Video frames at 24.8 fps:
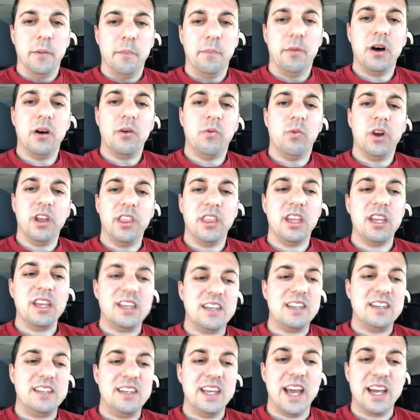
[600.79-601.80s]
But one of the
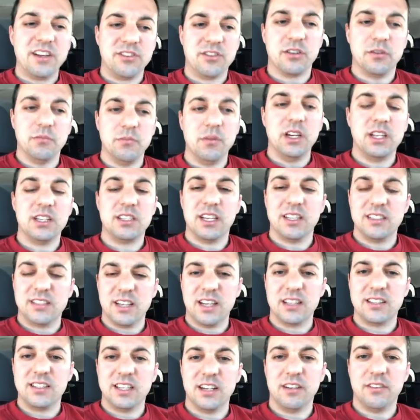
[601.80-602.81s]
detriments, as
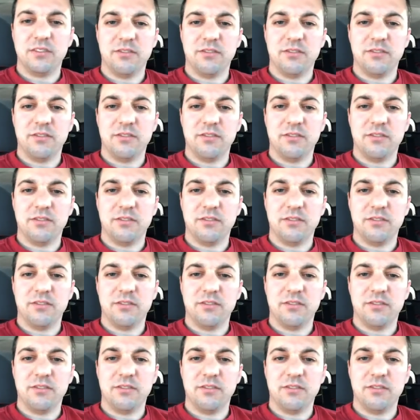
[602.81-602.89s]
I said, of